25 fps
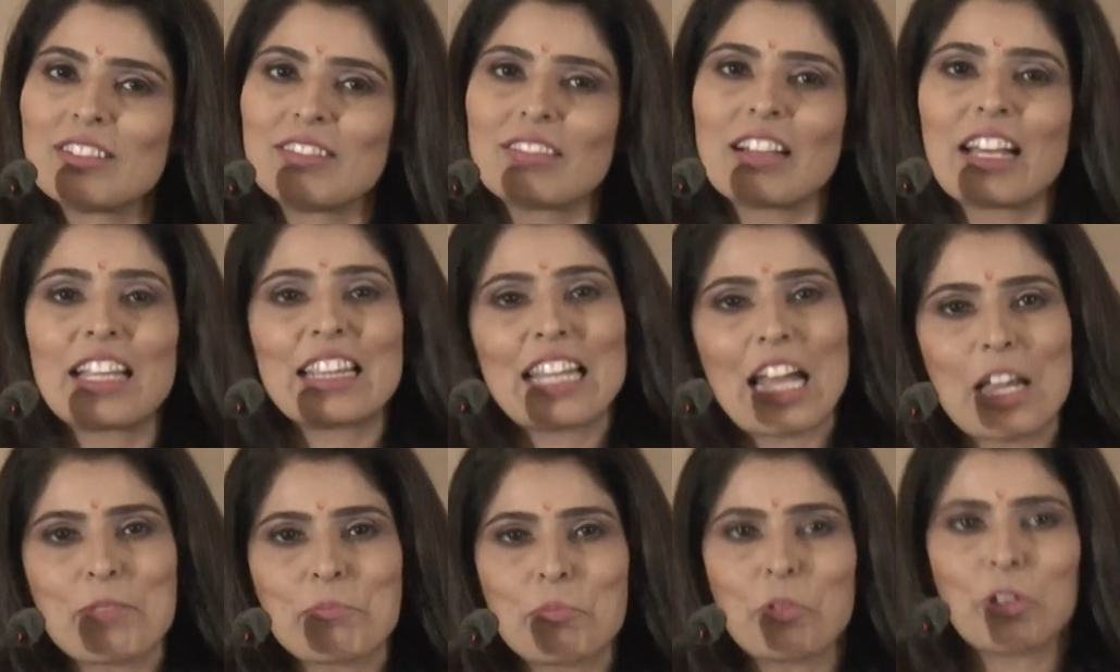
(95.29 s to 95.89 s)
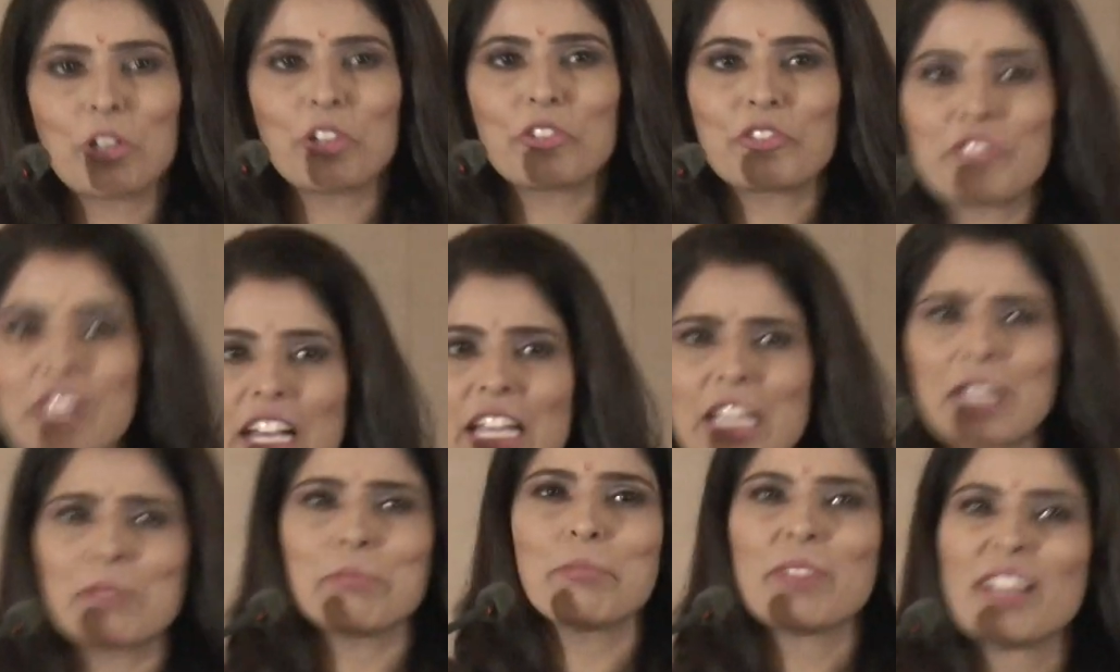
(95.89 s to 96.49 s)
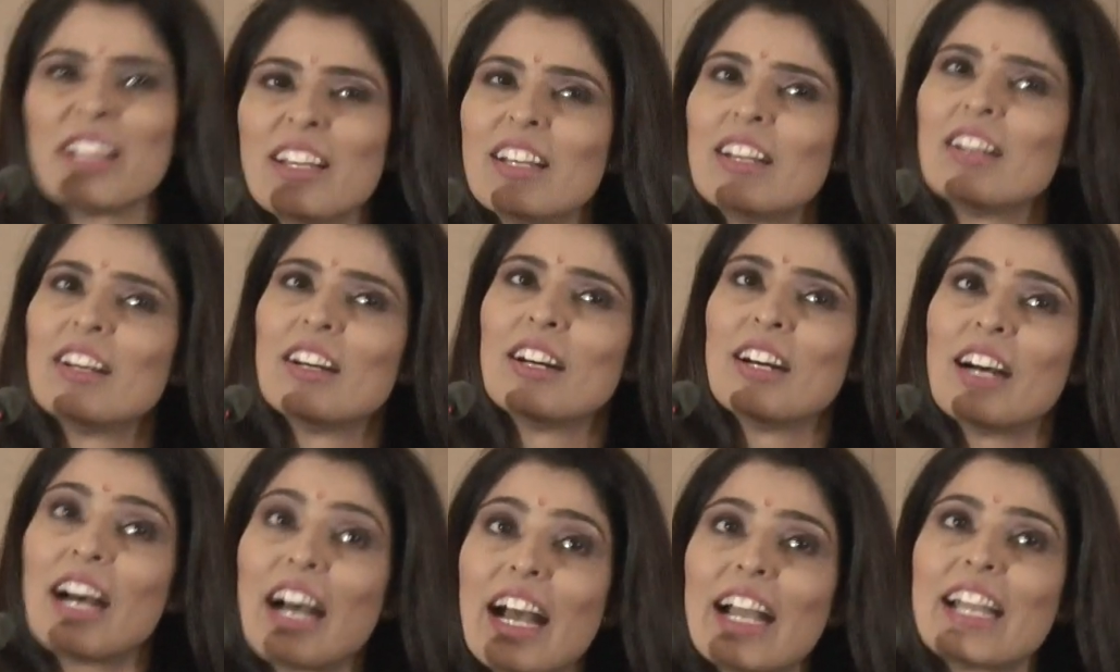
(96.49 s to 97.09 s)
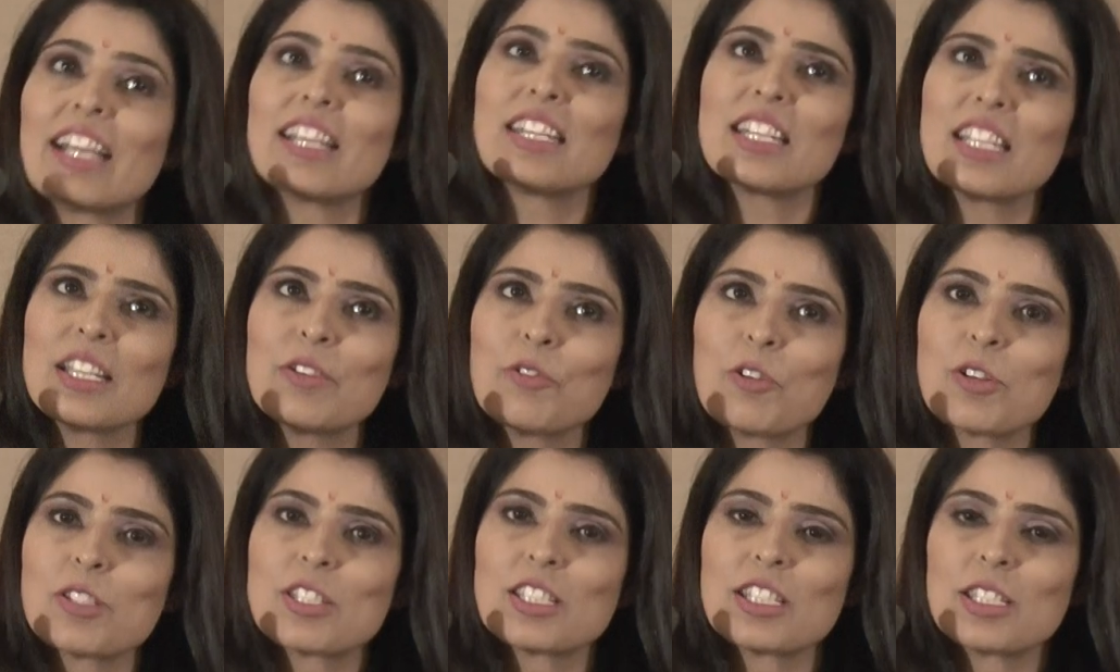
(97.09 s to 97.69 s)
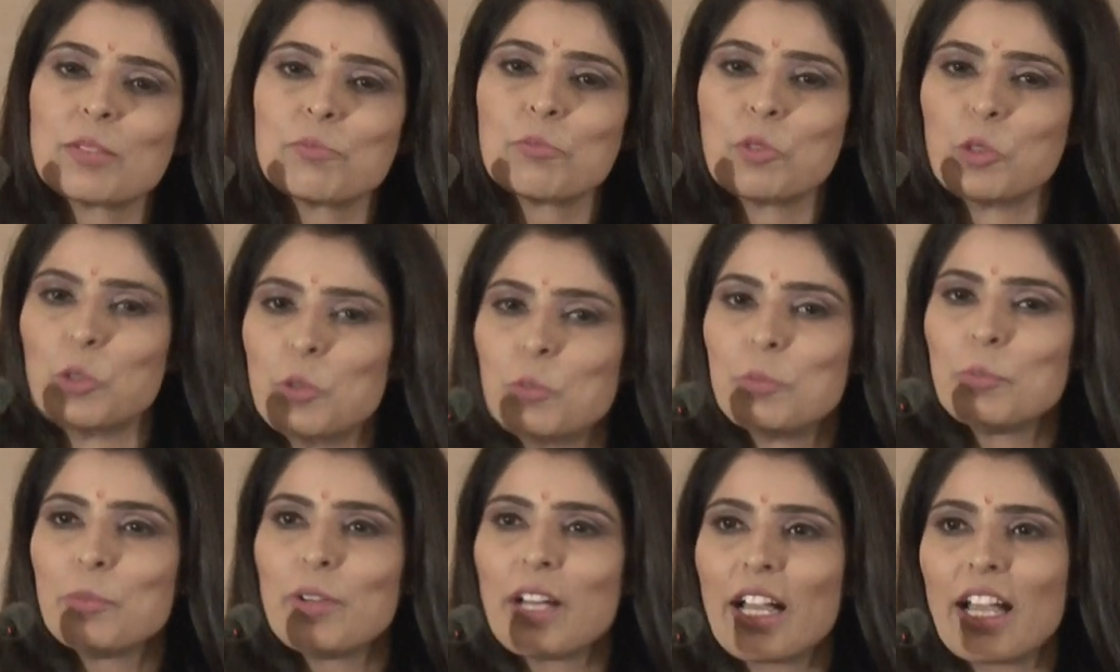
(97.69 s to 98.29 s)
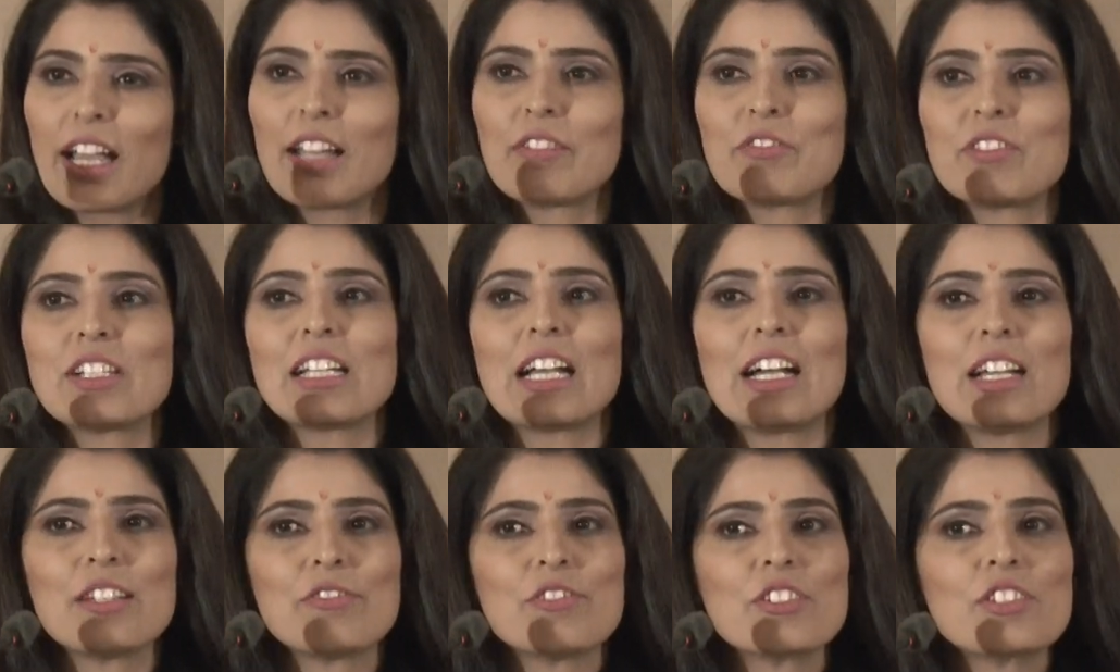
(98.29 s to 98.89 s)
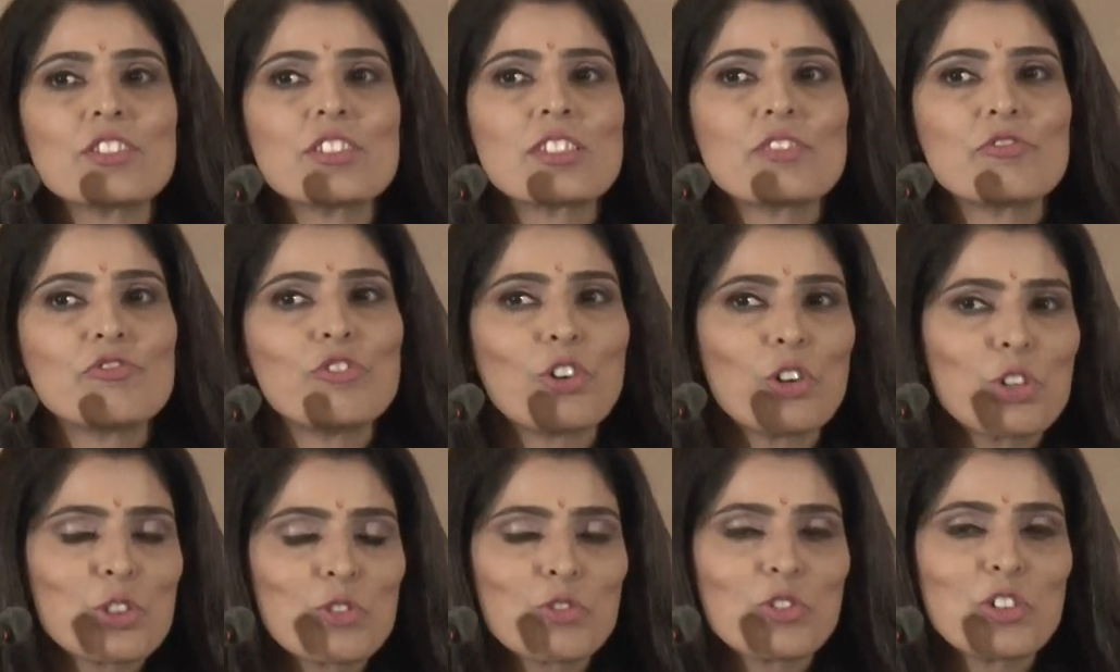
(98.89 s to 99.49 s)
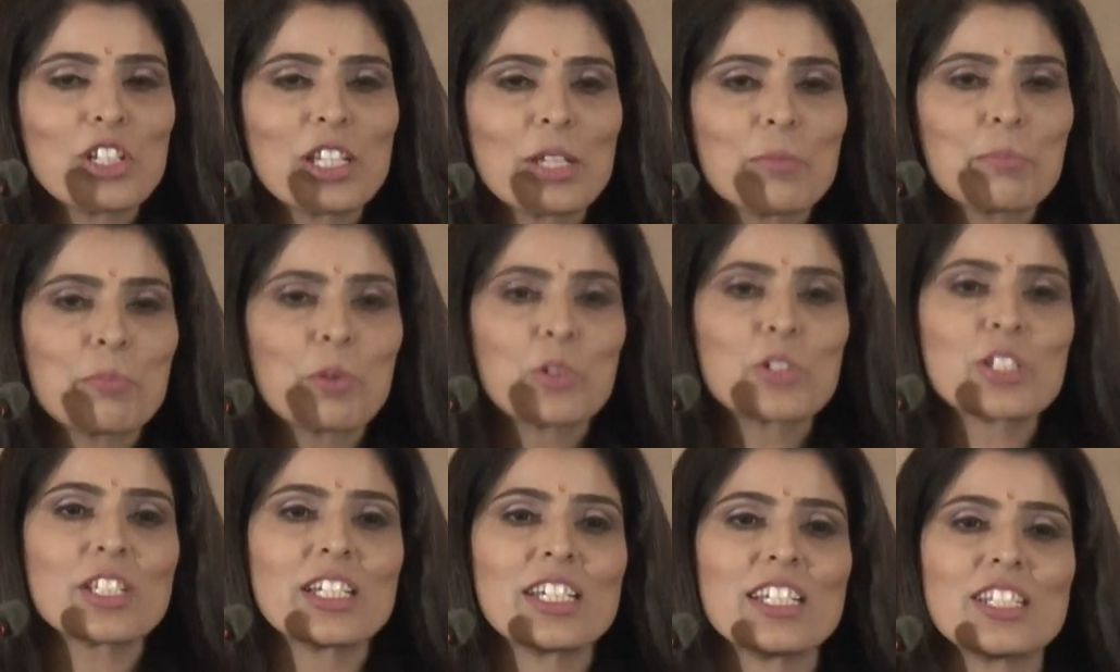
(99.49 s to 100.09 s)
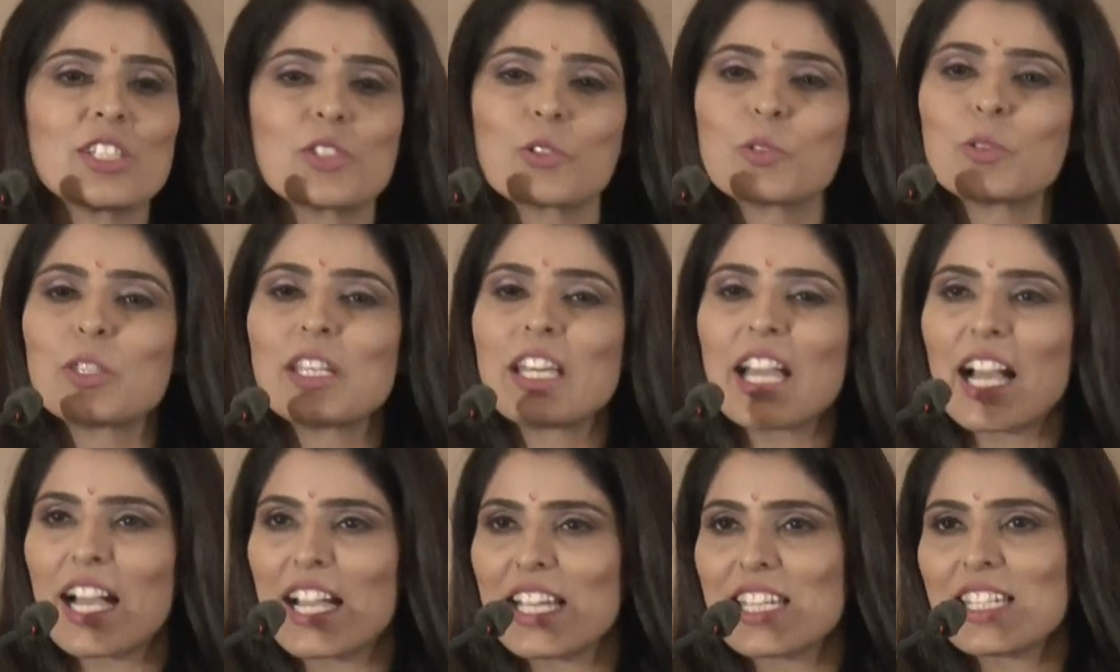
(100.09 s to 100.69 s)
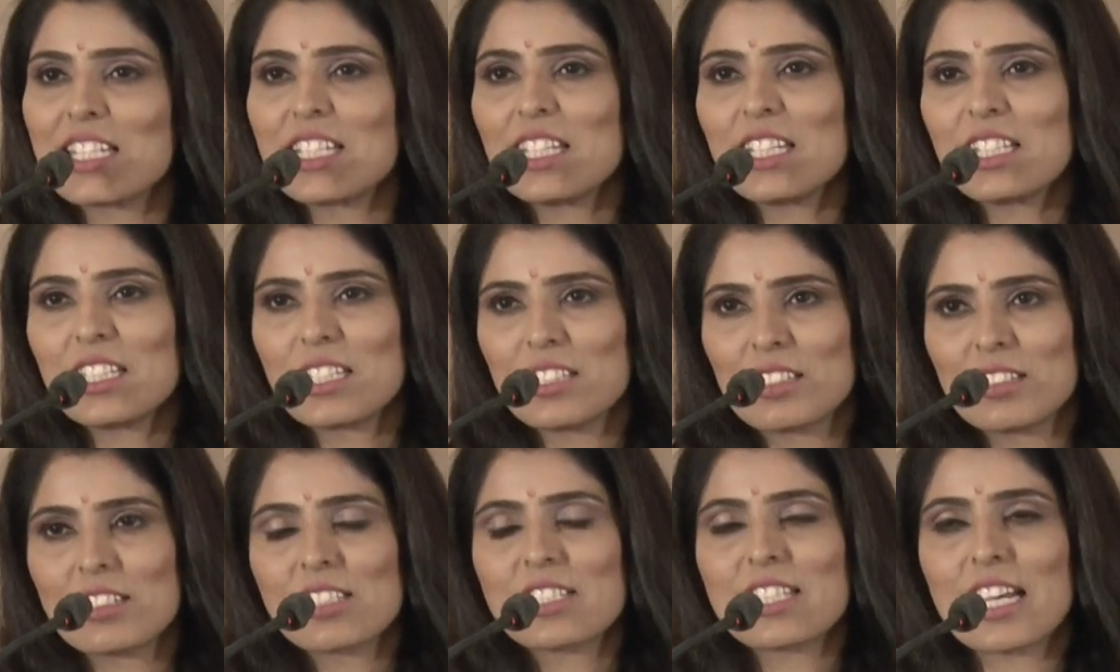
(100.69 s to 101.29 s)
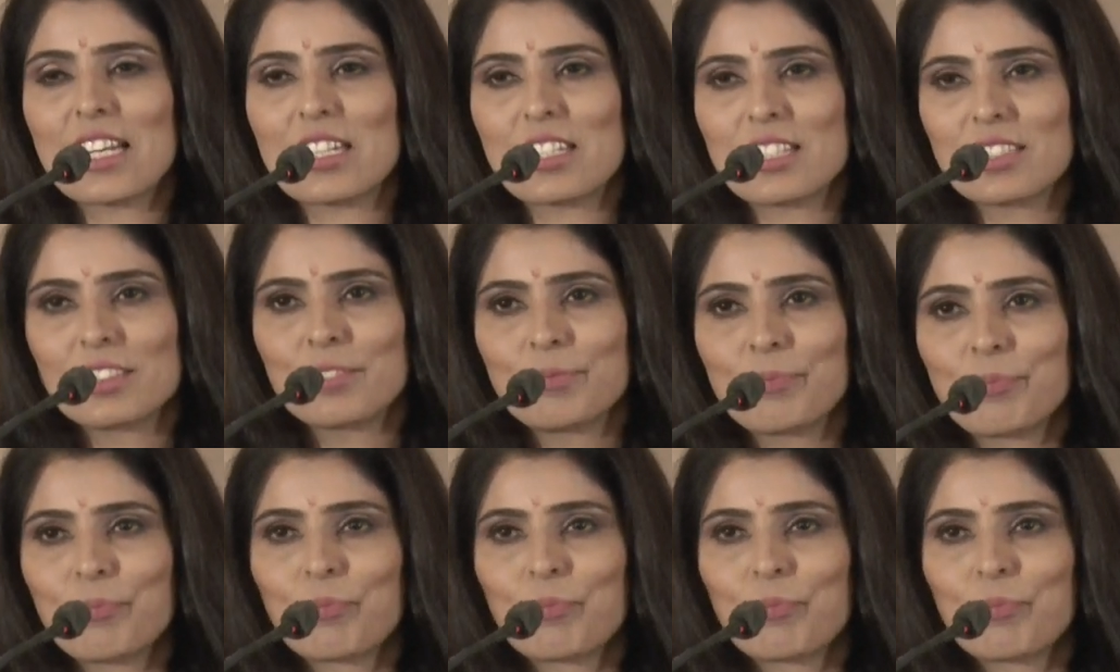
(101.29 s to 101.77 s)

At that point of time, IT was in the boom and I was forcefully put into the IT sector.